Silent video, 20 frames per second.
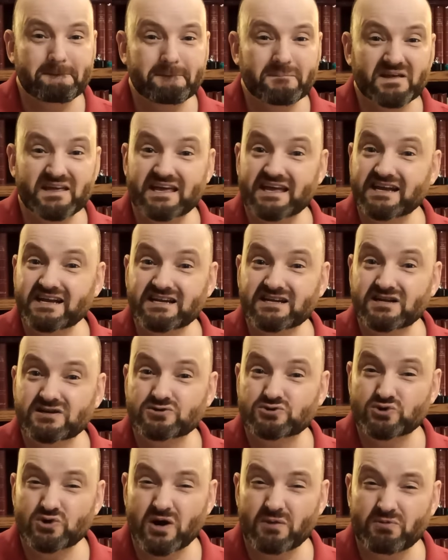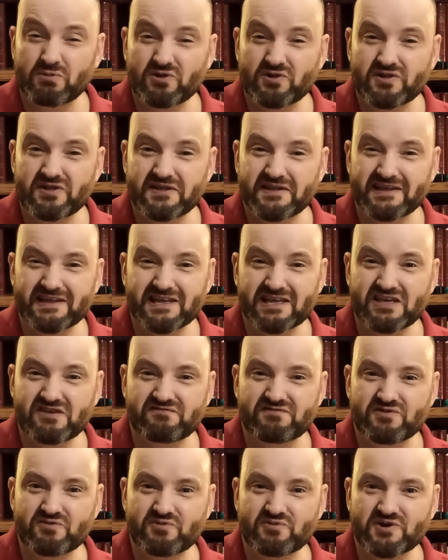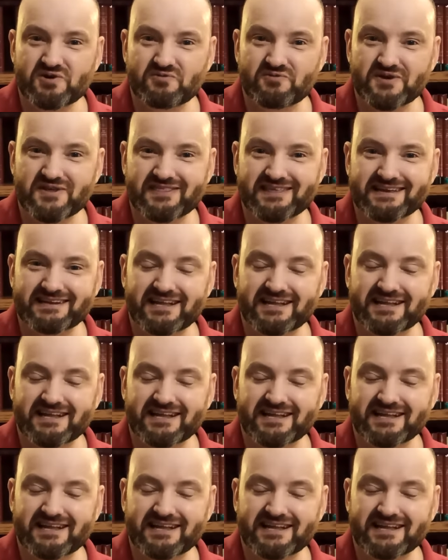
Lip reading: getting in trouble, if you will, with it,